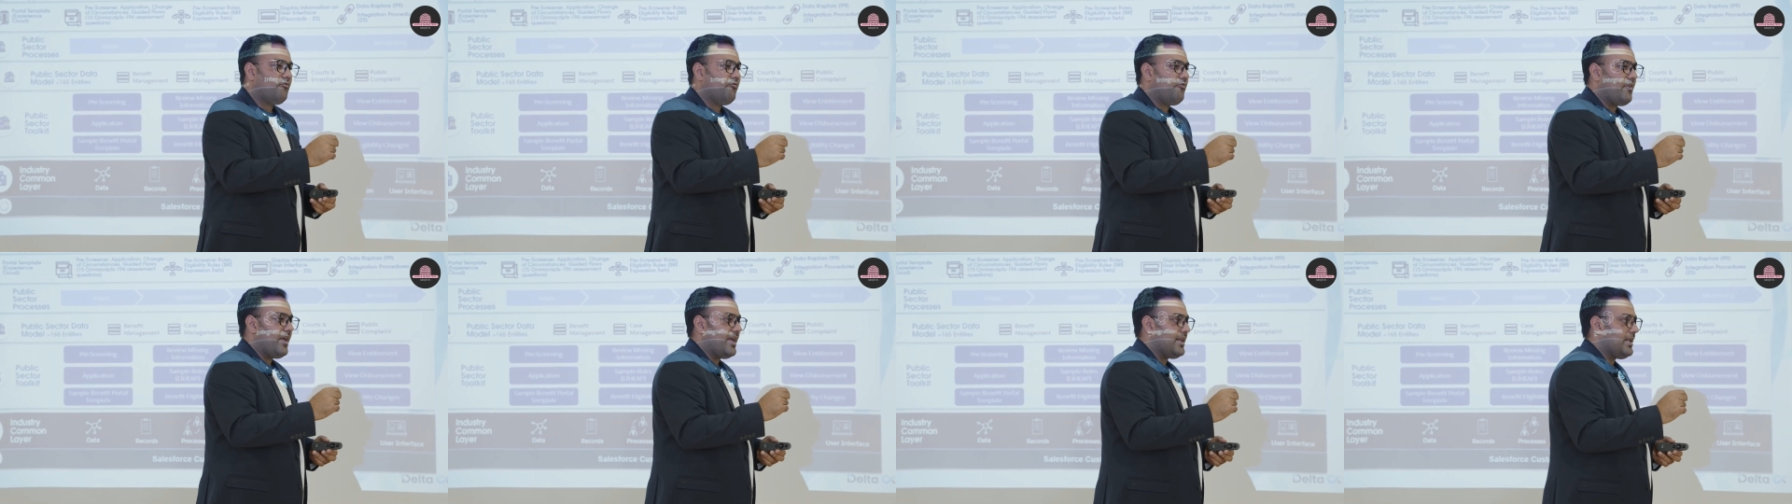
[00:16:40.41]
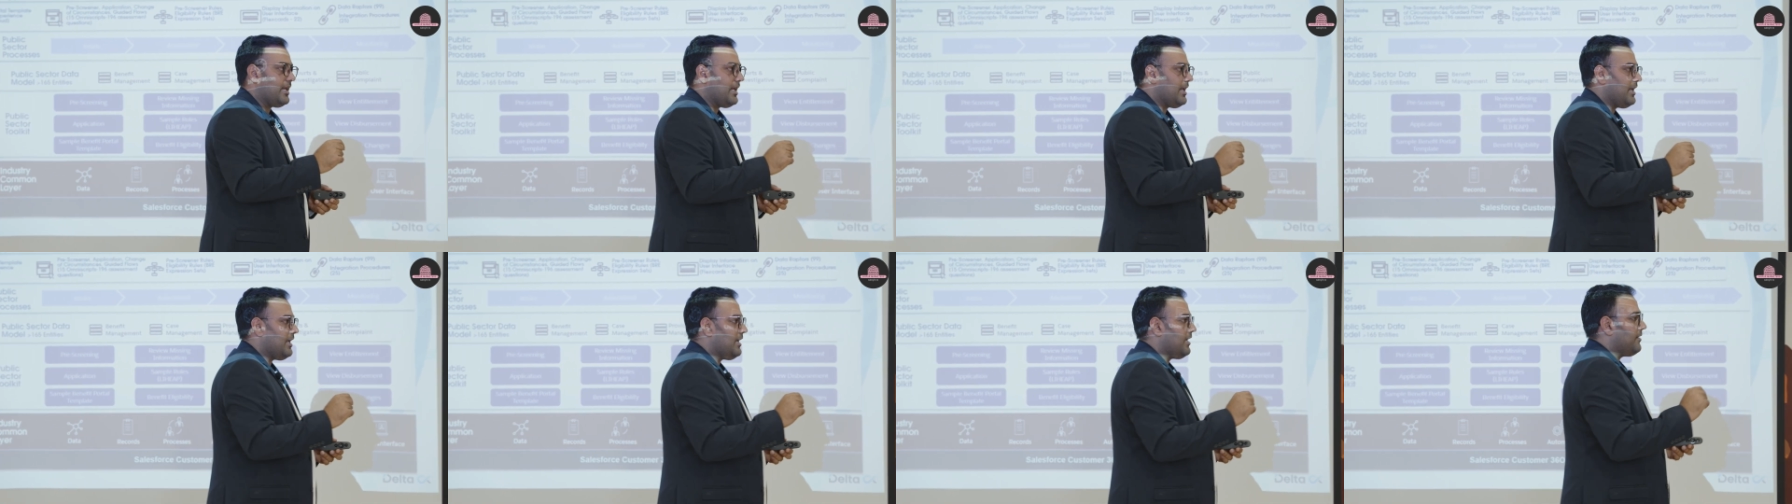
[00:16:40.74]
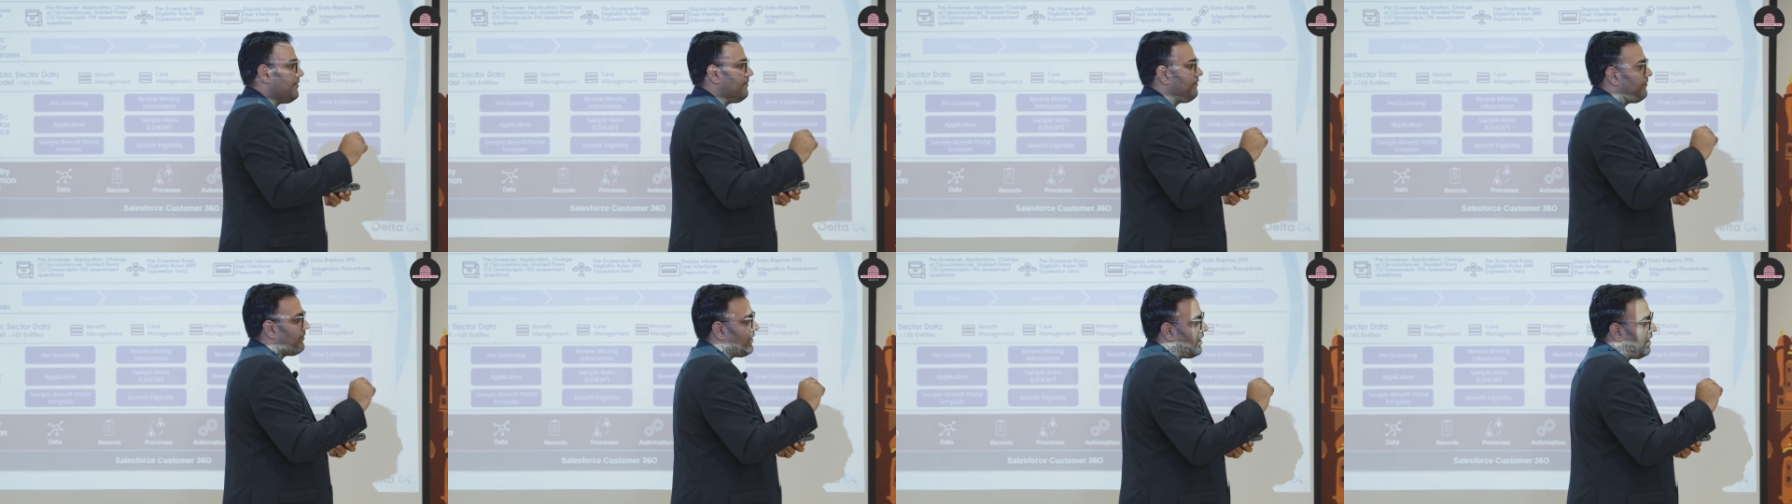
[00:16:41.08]
very
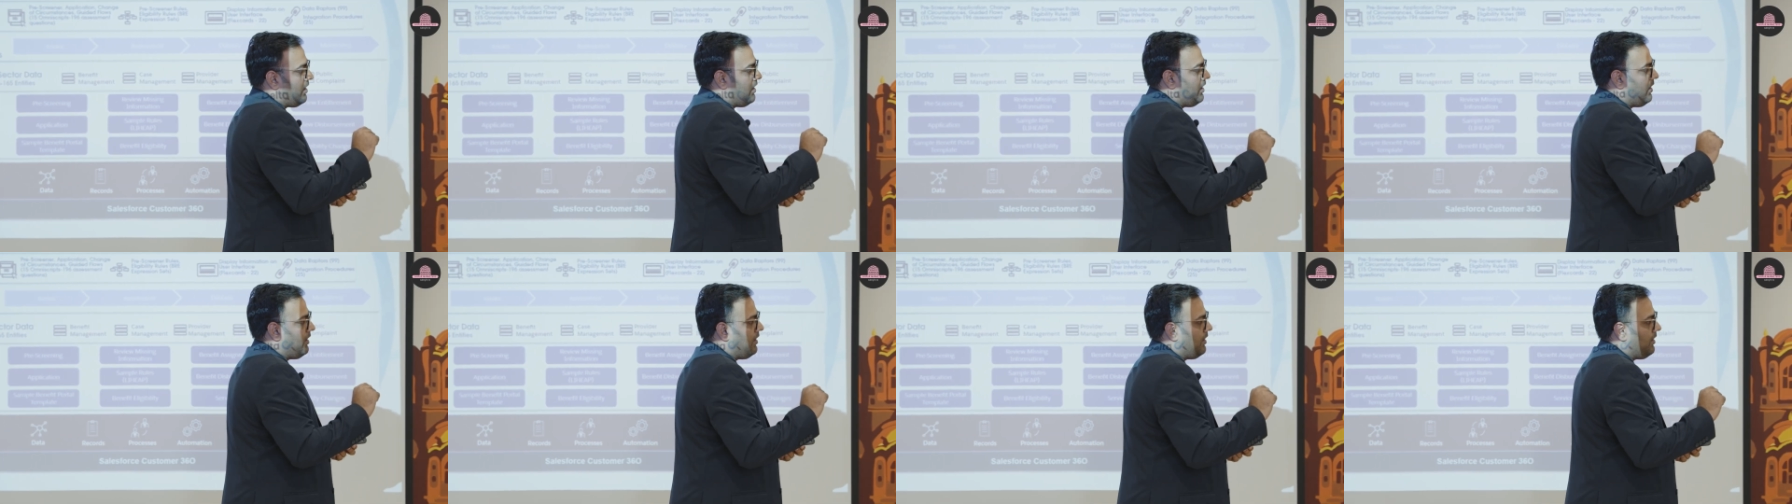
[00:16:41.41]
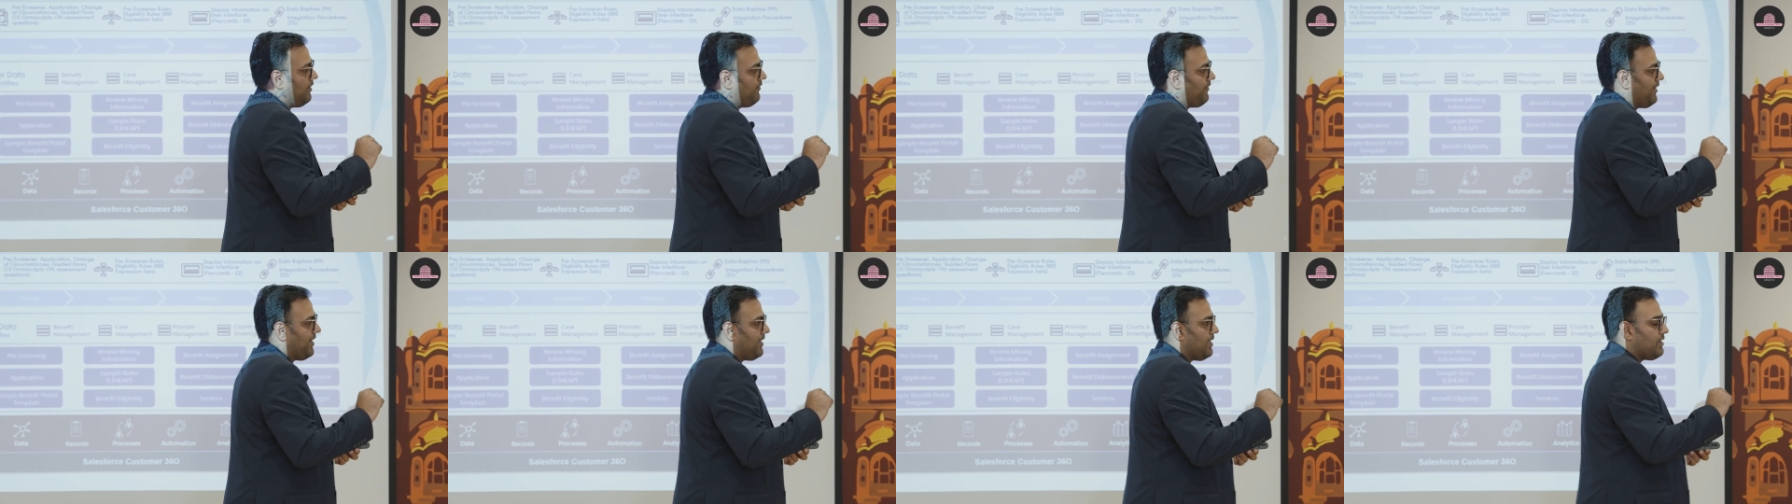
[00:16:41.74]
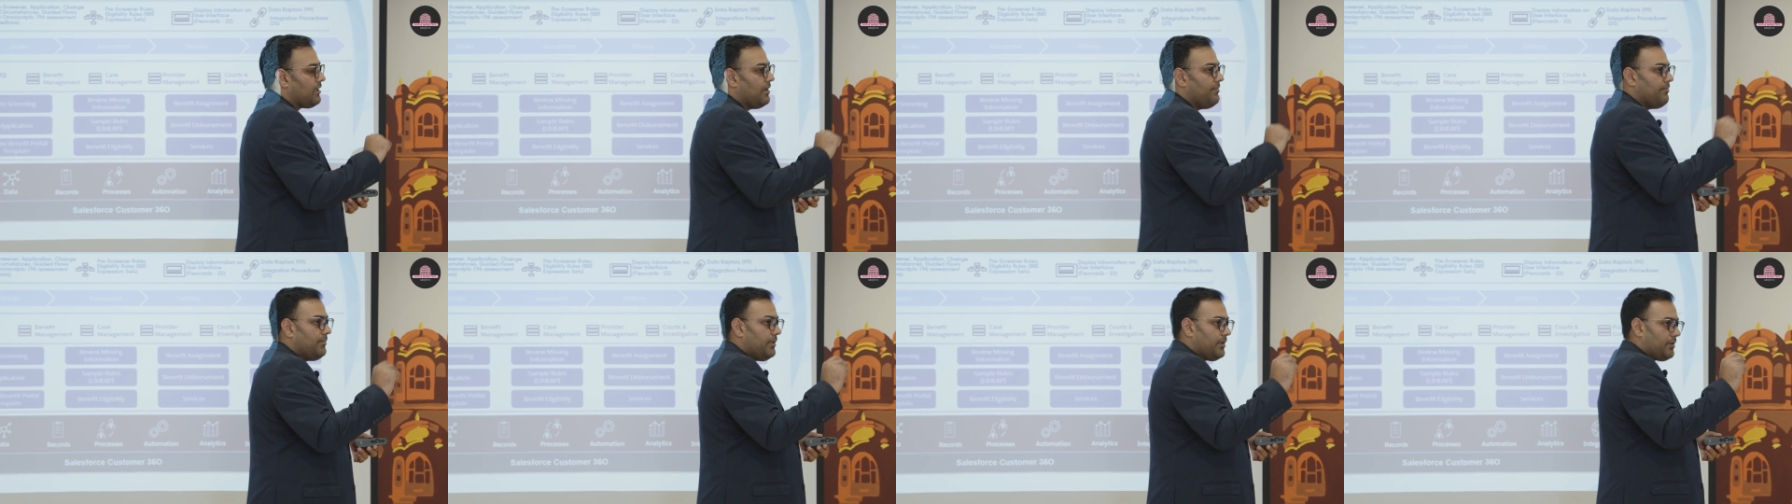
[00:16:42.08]

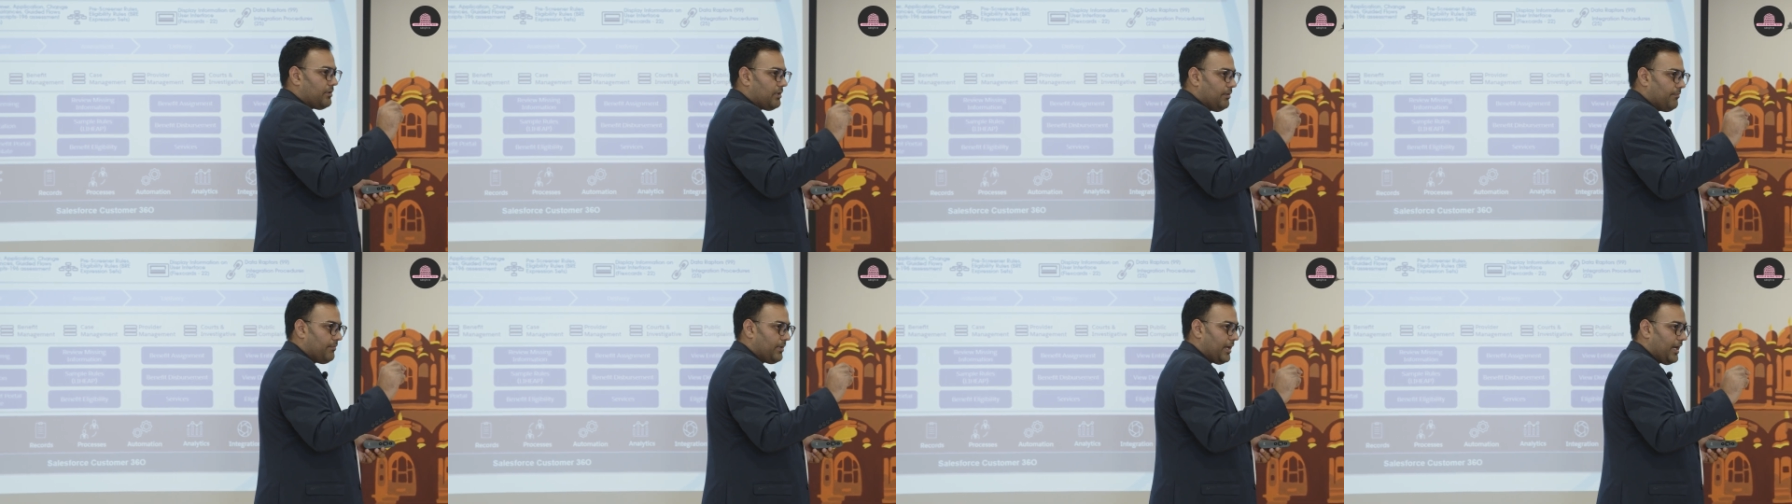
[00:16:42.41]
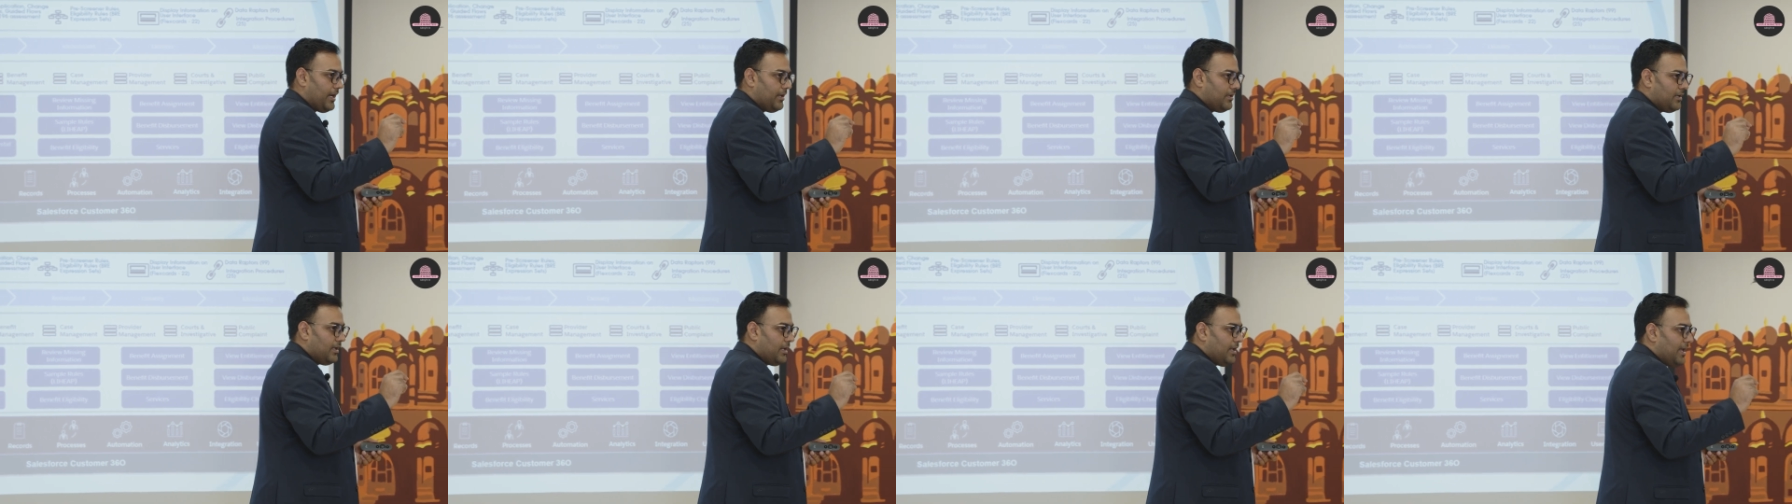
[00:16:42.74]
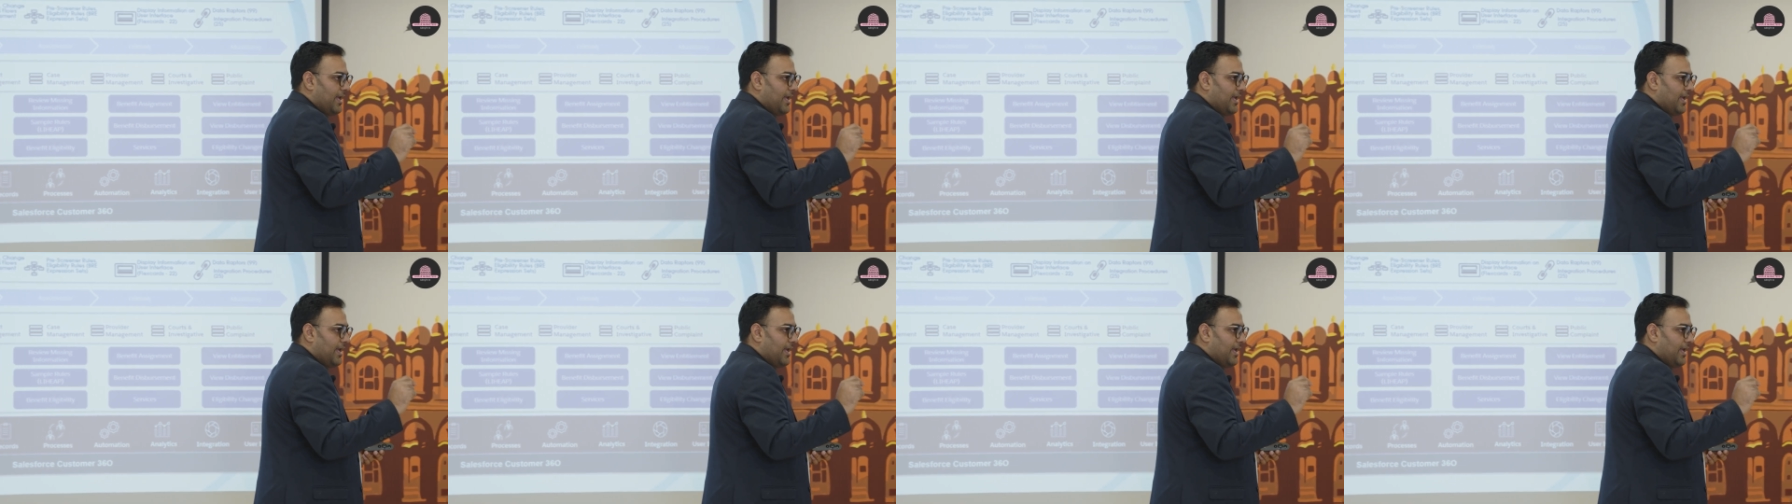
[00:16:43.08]
cumbersome, right?